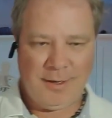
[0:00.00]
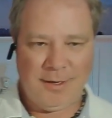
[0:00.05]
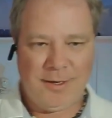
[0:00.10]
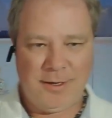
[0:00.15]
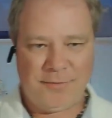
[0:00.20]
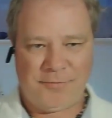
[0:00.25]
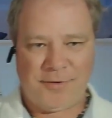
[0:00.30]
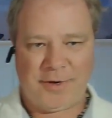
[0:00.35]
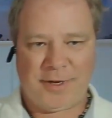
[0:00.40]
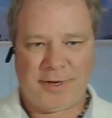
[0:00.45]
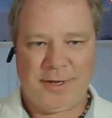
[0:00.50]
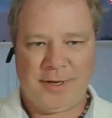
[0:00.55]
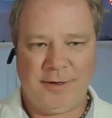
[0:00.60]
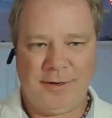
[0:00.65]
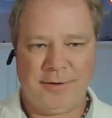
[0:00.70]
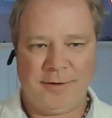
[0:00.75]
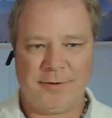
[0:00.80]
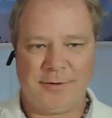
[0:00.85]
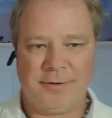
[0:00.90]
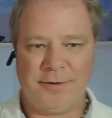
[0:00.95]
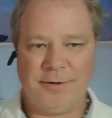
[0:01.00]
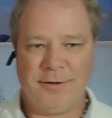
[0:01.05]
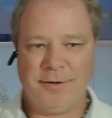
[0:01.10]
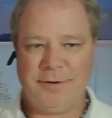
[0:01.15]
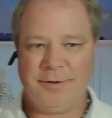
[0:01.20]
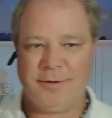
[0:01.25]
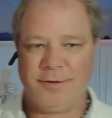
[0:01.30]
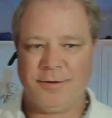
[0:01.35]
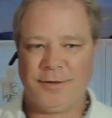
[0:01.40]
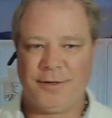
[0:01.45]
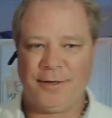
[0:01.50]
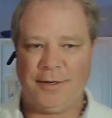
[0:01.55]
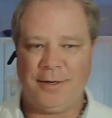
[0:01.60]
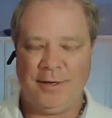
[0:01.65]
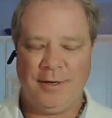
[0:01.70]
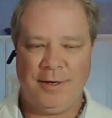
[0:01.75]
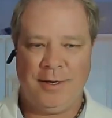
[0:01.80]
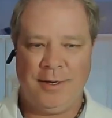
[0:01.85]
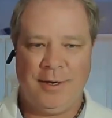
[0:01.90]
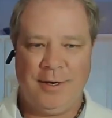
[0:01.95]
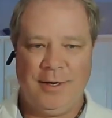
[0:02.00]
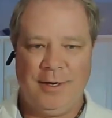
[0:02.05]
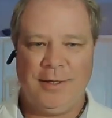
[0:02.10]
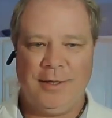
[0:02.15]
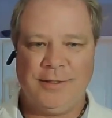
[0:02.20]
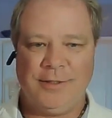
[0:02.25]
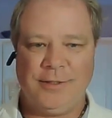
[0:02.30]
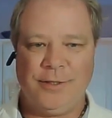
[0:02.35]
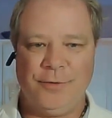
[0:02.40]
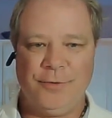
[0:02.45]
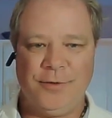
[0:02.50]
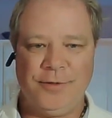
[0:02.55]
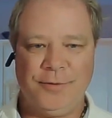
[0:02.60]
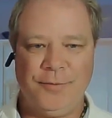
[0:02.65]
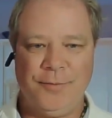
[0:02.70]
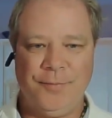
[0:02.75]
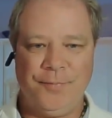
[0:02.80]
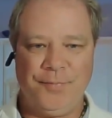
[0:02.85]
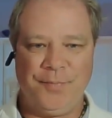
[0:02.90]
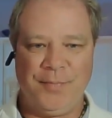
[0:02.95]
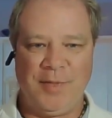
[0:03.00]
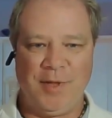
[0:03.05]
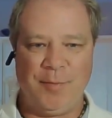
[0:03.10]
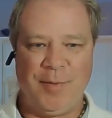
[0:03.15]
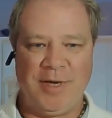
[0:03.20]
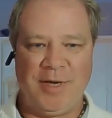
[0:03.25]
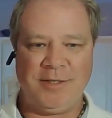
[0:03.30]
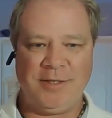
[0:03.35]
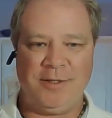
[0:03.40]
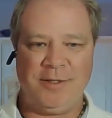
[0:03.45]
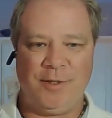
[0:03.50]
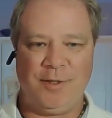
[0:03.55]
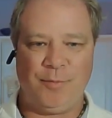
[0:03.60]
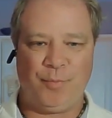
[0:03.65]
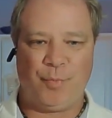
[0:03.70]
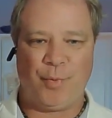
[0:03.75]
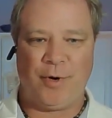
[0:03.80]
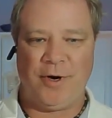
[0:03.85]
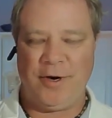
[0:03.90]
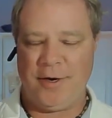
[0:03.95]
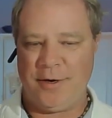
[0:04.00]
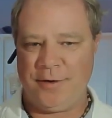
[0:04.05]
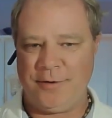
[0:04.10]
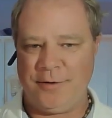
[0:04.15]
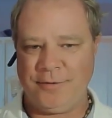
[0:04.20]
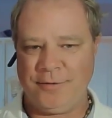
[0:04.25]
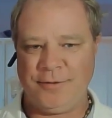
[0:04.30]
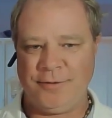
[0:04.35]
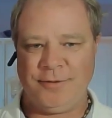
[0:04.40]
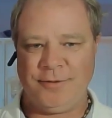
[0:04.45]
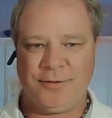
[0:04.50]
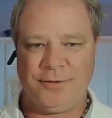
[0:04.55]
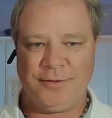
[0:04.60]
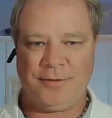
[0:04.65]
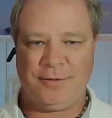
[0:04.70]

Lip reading: if I can here. So imagine the brown